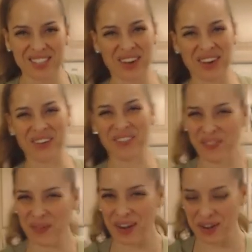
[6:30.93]
So
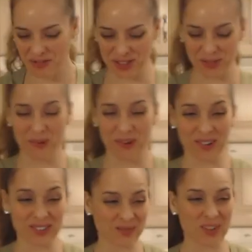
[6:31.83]
we're ready for
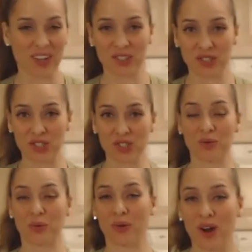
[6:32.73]
tomorrow as well. You could
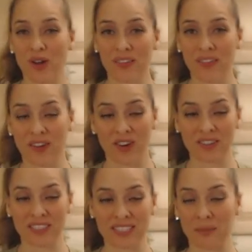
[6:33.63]
just throw it all in there
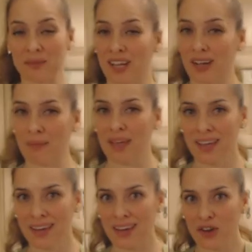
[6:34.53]
all at the same time,
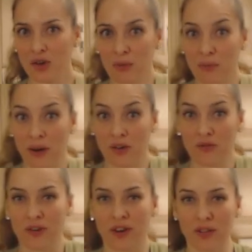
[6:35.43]
and now you're
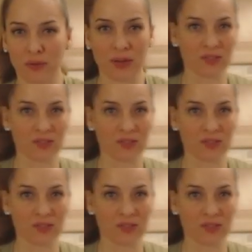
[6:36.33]
prepared for another